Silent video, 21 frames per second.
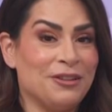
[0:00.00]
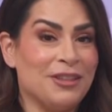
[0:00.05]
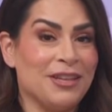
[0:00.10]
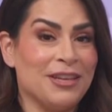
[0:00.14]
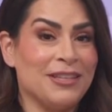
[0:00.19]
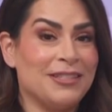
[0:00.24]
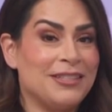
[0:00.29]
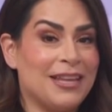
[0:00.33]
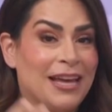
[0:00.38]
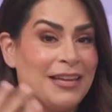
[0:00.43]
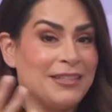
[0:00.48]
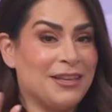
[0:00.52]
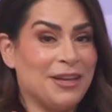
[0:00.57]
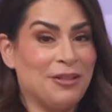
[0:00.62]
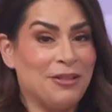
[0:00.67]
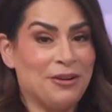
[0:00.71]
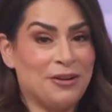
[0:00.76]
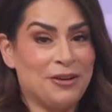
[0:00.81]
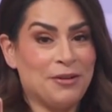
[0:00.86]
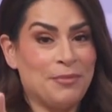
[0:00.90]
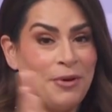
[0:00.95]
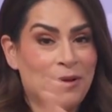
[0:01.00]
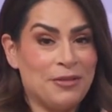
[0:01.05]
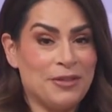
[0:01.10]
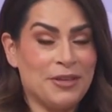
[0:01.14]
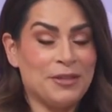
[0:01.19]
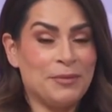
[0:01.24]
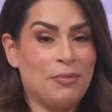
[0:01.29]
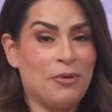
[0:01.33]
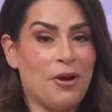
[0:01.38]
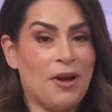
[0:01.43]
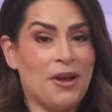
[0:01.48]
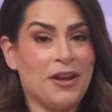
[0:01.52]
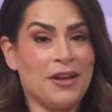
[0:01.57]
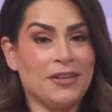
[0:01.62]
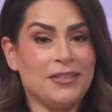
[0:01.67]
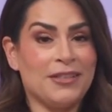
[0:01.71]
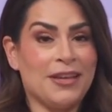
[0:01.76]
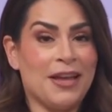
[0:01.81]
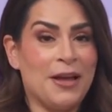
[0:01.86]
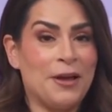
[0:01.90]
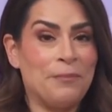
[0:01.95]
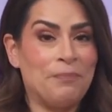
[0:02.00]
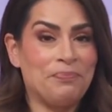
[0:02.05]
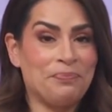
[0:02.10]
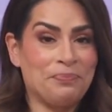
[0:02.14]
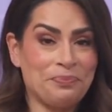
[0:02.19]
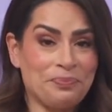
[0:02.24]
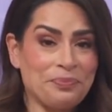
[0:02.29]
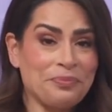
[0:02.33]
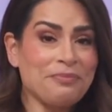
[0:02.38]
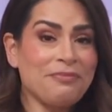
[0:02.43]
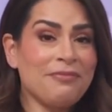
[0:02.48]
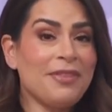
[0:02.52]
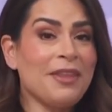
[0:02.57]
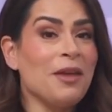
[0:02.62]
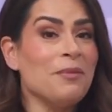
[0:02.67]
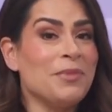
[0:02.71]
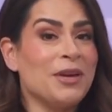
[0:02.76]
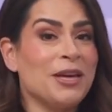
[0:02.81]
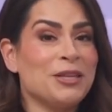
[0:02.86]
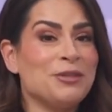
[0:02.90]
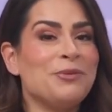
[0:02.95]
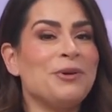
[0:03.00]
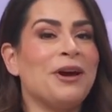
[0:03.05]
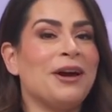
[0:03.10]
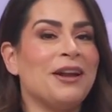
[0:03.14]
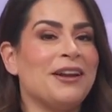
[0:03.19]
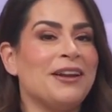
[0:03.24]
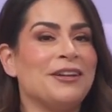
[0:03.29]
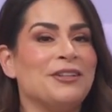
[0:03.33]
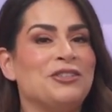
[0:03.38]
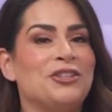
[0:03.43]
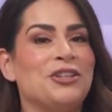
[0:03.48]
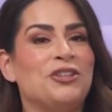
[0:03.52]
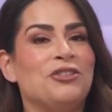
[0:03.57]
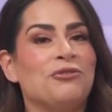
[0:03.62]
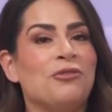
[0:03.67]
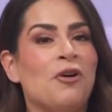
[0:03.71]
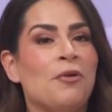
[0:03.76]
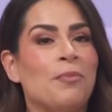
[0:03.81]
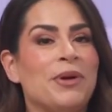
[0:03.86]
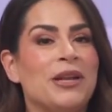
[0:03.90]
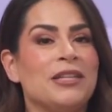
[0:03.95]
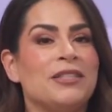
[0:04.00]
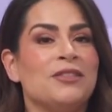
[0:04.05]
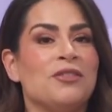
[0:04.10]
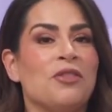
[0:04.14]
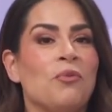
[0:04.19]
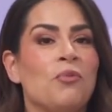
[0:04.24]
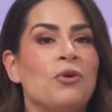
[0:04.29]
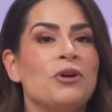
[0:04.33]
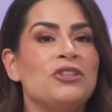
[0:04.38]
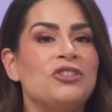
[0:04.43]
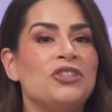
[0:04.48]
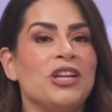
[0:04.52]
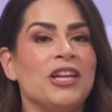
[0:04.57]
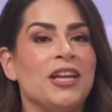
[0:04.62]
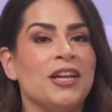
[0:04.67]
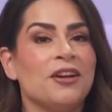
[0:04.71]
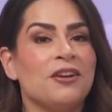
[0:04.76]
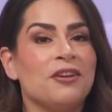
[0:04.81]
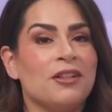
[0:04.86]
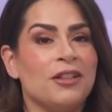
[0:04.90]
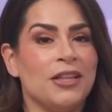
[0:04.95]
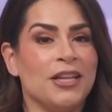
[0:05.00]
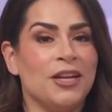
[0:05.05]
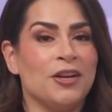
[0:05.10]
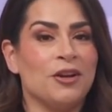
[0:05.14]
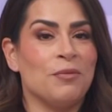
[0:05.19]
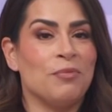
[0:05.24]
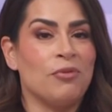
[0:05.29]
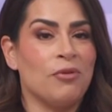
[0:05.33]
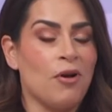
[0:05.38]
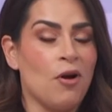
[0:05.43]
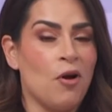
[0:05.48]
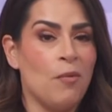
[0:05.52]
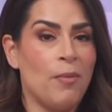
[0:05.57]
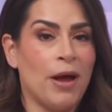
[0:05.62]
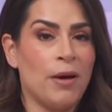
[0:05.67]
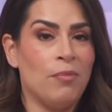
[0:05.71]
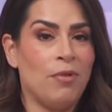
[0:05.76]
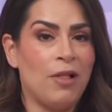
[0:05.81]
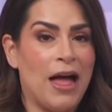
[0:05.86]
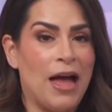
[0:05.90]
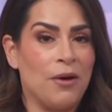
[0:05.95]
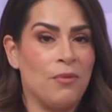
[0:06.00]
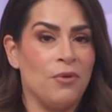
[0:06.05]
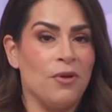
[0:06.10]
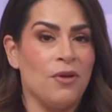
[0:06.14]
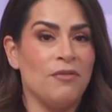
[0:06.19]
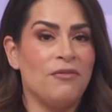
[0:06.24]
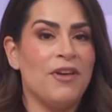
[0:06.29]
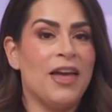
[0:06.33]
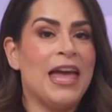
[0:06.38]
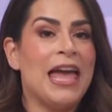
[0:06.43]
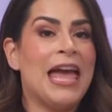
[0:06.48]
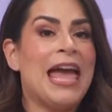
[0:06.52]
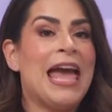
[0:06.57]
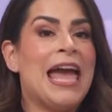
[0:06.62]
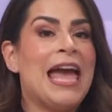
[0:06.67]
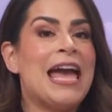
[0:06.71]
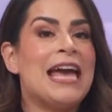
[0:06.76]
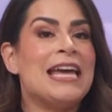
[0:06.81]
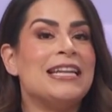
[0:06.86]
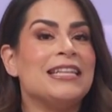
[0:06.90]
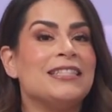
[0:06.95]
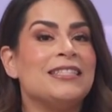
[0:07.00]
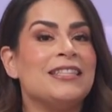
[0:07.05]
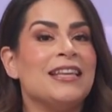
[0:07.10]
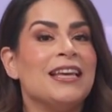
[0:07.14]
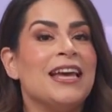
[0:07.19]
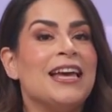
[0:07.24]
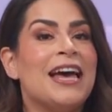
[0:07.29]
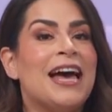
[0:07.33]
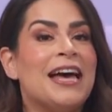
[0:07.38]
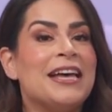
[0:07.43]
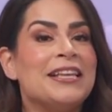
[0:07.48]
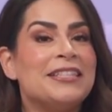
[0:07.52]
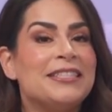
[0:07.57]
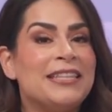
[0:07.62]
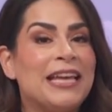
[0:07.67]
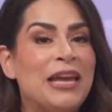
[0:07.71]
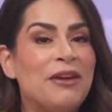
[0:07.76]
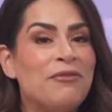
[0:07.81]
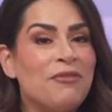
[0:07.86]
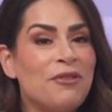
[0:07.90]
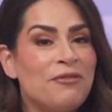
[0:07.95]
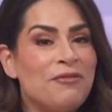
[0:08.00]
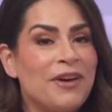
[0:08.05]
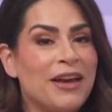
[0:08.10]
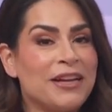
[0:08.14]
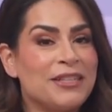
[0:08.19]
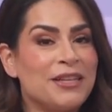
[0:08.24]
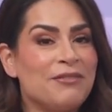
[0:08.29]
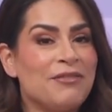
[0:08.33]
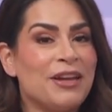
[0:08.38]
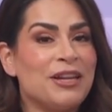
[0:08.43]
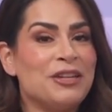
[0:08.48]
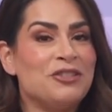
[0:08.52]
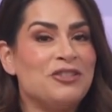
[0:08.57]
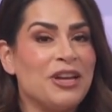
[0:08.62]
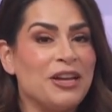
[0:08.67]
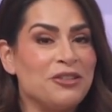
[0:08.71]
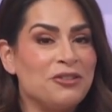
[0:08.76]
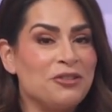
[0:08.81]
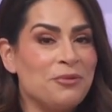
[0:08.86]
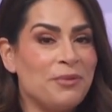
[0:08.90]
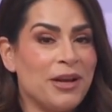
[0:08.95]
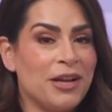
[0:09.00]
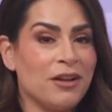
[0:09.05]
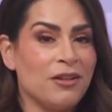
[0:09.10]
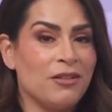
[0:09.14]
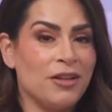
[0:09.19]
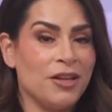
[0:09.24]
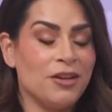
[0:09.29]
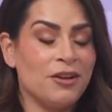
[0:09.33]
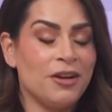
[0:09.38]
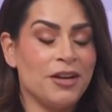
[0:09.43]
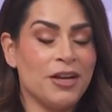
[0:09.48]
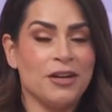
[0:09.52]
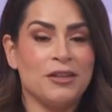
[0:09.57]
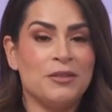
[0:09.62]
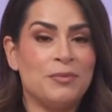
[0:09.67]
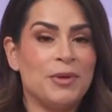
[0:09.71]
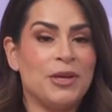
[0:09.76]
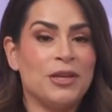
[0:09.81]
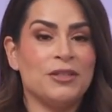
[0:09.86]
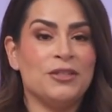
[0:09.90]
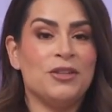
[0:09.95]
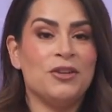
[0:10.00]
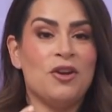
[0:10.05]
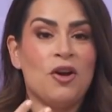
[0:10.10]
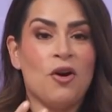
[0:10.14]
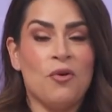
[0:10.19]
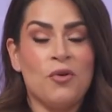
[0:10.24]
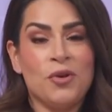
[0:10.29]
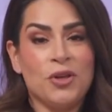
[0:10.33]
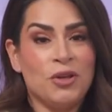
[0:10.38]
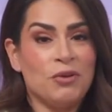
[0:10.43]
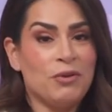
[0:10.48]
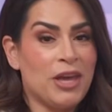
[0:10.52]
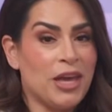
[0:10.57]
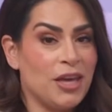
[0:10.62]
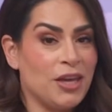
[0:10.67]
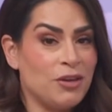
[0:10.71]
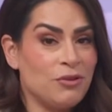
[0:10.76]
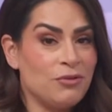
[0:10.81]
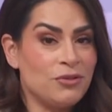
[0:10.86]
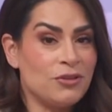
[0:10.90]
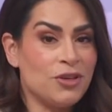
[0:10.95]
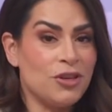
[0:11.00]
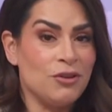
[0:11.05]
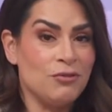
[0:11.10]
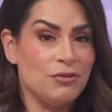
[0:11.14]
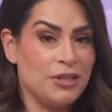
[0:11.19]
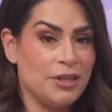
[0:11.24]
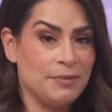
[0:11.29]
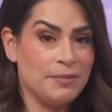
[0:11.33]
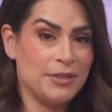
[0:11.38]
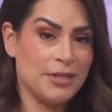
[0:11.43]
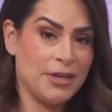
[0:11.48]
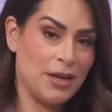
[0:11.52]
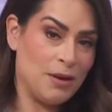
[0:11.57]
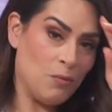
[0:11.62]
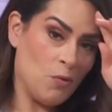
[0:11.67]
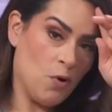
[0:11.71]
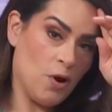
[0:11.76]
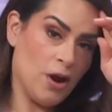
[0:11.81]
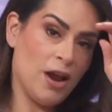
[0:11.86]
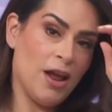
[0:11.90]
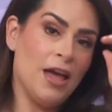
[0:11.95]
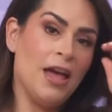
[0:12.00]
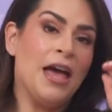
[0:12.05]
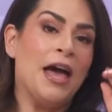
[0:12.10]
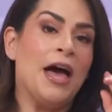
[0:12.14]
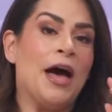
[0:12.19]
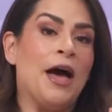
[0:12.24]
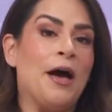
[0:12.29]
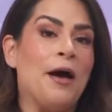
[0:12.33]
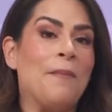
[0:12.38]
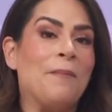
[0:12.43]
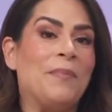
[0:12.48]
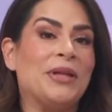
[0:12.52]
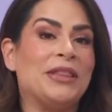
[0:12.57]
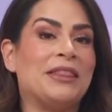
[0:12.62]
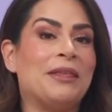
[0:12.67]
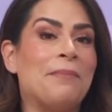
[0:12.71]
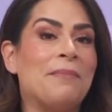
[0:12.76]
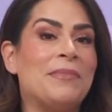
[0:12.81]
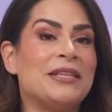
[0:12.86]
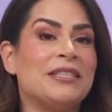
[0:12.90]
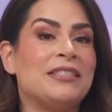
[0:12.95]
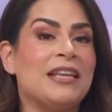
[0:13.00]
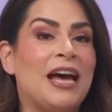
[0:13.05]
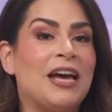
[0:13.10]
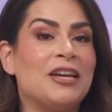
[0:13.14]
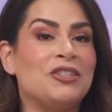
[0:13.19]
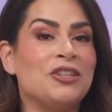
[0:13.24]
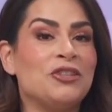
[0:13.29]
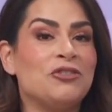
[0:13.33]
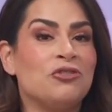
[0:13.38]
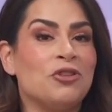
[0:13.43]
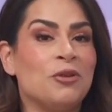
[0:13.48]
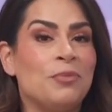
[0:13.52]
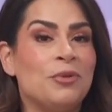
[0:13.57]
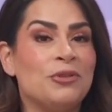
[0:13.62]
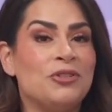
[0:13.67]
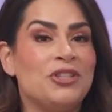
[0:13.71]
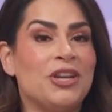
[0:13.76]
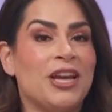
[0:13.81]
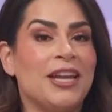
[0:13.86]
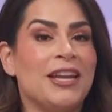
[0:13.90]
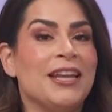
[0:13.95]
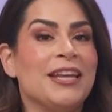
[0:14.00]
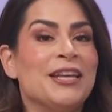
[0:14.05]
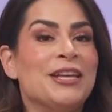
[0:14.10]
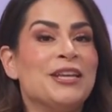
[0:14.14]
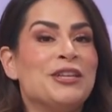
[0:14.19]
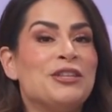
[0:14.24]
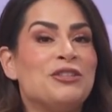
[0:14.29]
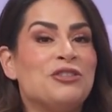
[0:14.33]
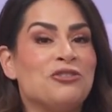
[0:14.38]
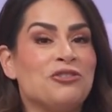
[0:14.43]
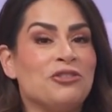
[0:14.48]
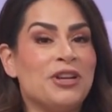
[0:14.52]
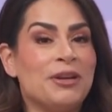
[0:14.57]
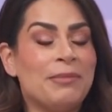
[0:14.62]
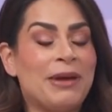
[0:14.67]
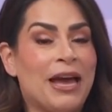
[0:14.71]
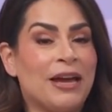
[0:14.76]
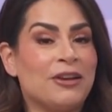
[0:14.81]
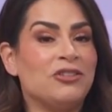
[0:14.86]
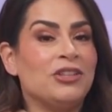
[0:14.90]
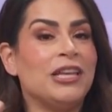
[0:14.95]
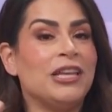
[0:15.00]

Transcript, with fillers: this as I learned about this product. Um, because we got it at G2O, but it's the Whoosh Ear Cleaner Pro by Black Wolf. And it's a safe, effective, and gentle way to clean your ears because you know you can't use Q-tips anymore. Um, but the massaging triple jet stream actually